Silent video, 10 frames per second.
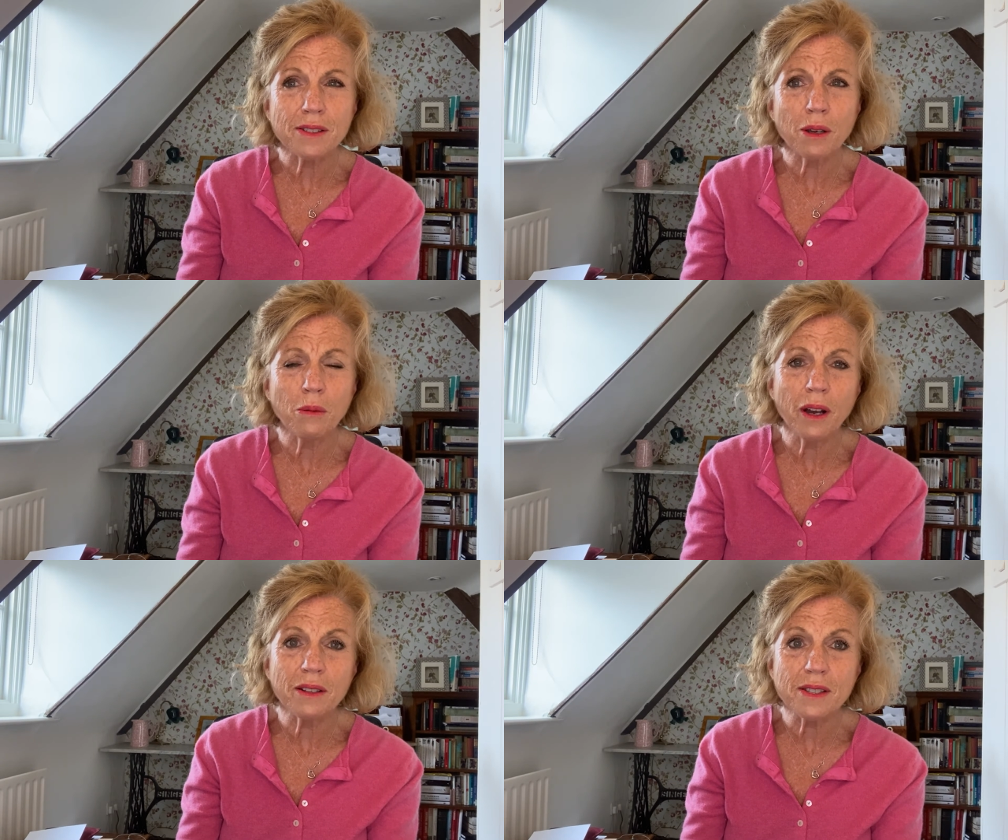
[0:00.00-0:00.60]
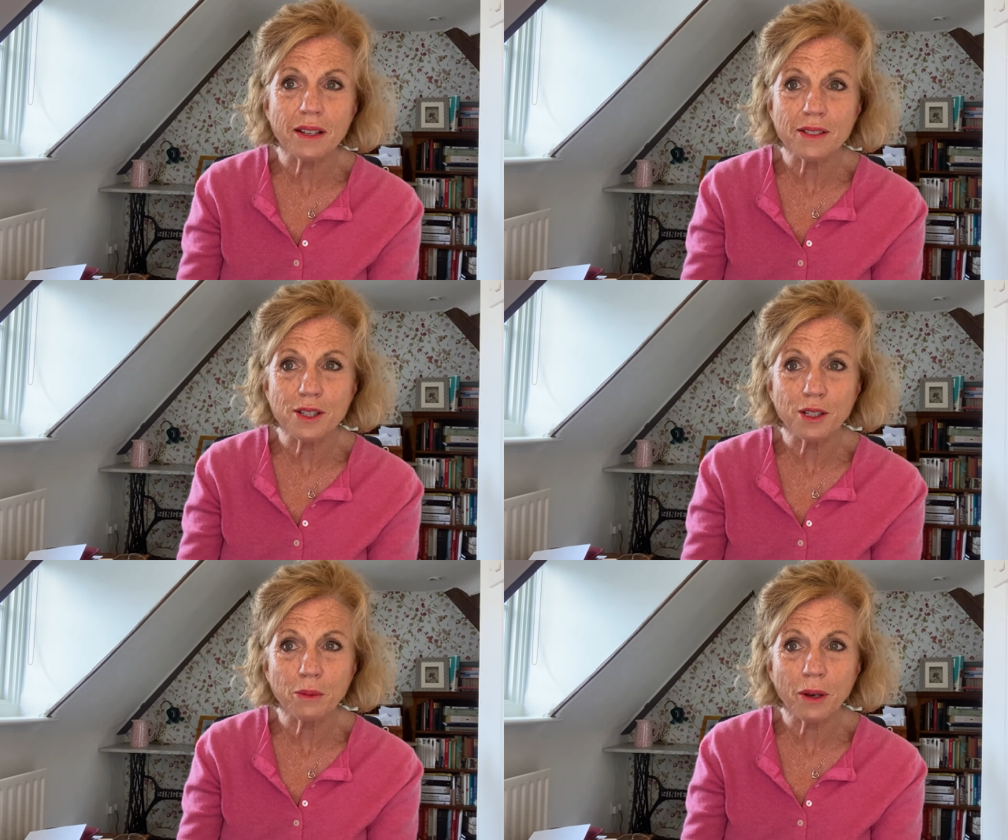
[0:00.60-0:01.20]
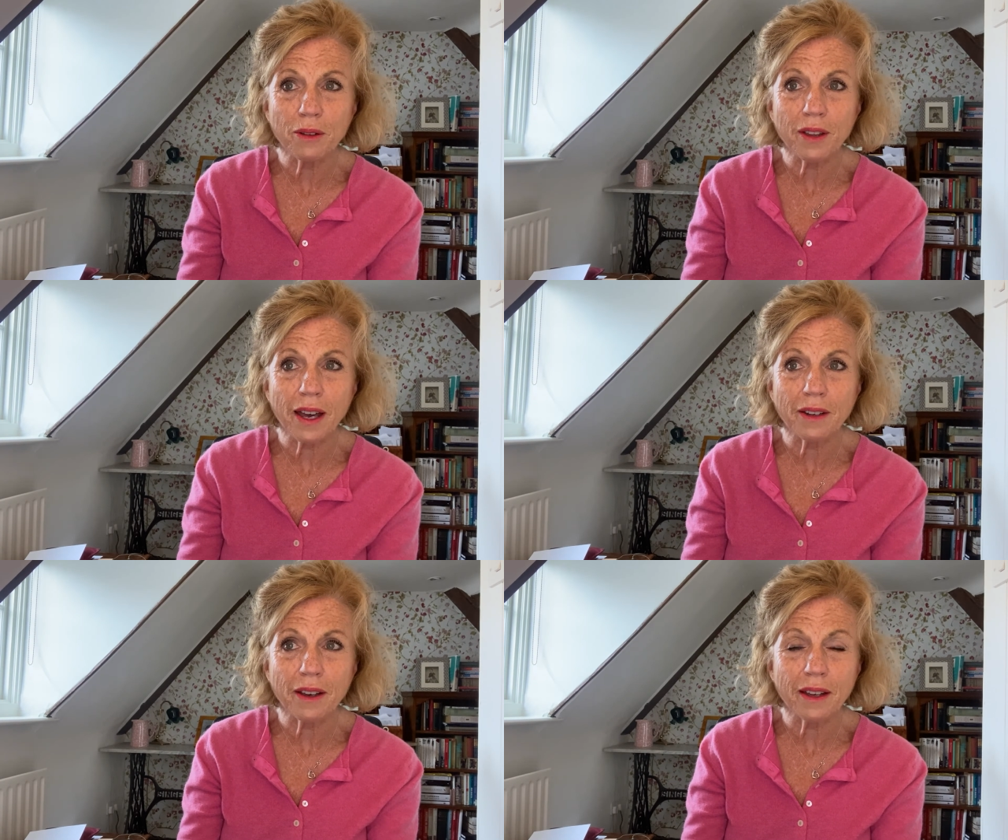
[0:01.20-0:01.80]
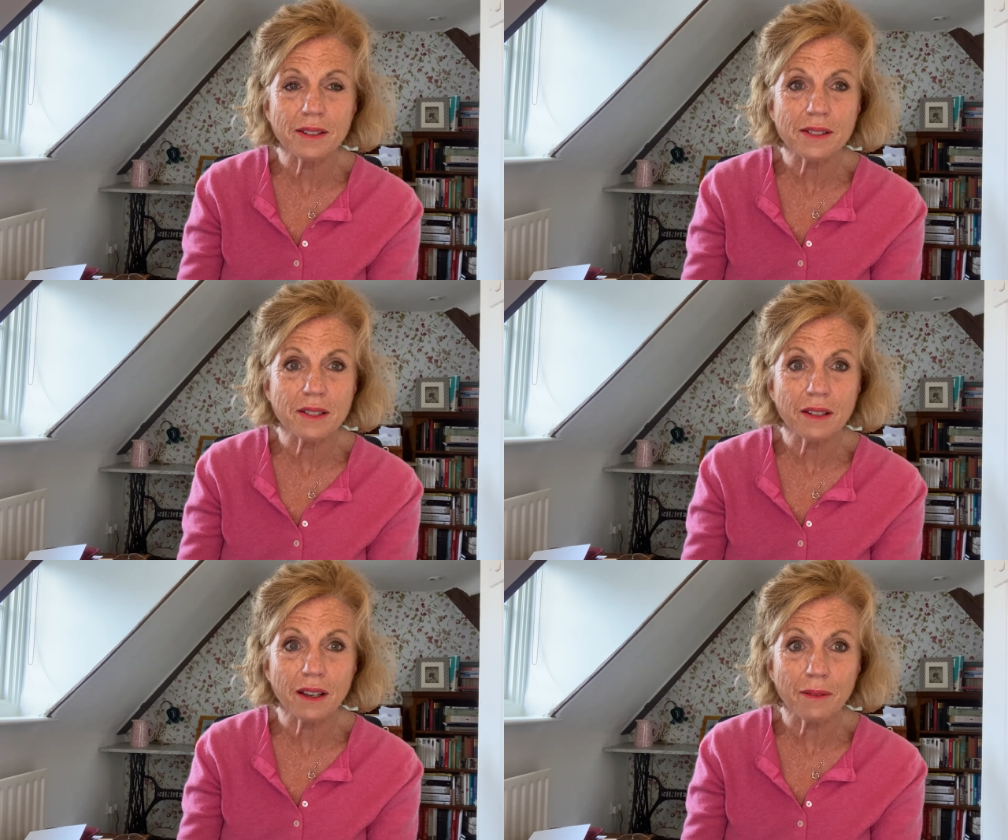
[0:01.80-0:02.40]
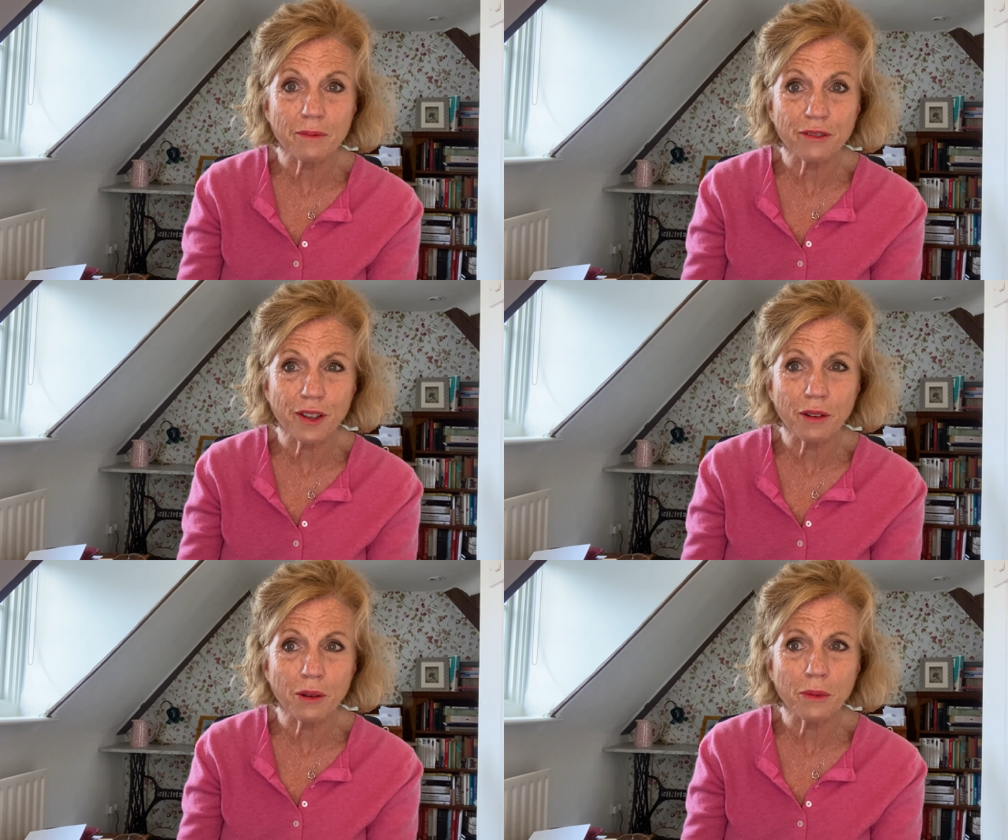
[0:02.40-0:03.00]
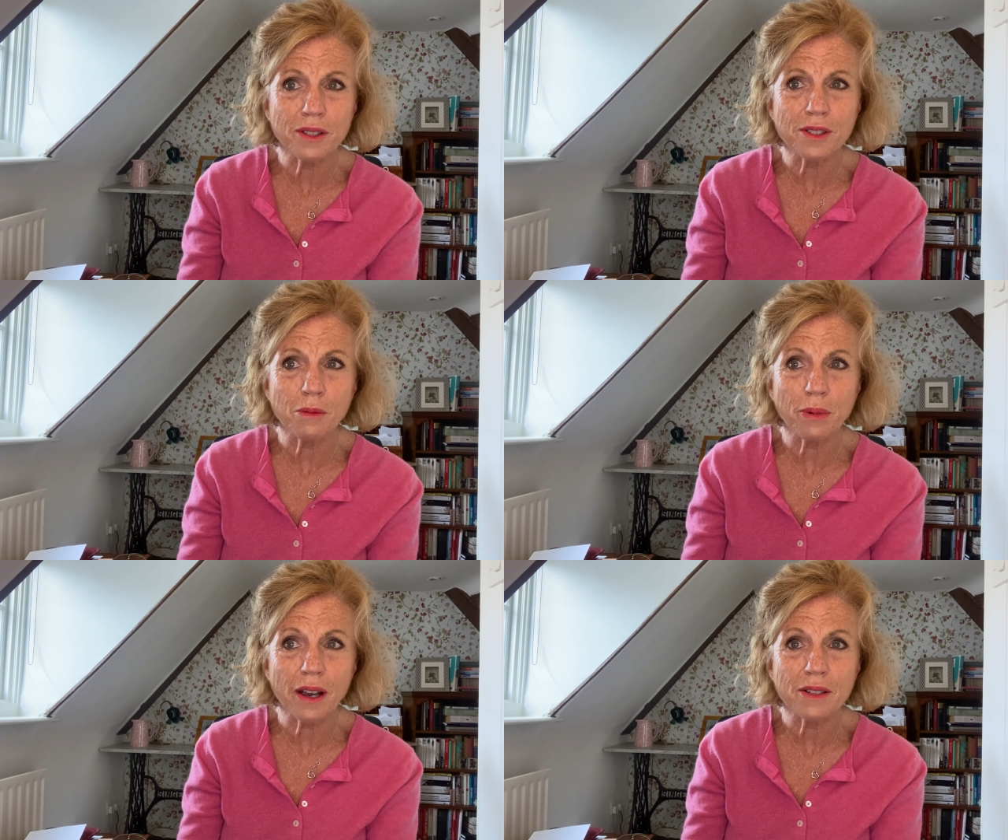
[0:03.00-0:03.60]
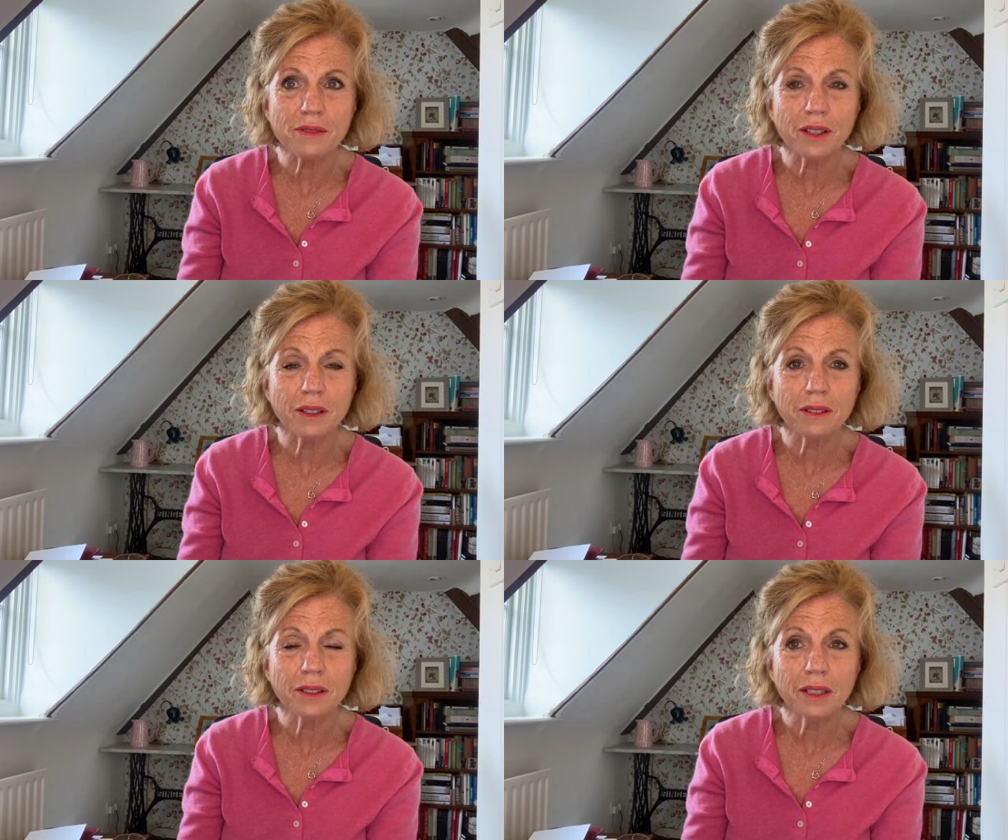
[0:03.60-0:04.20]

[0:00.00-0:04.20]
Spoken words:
So well done to you both, Hannah and Fiona. We're so proud of you.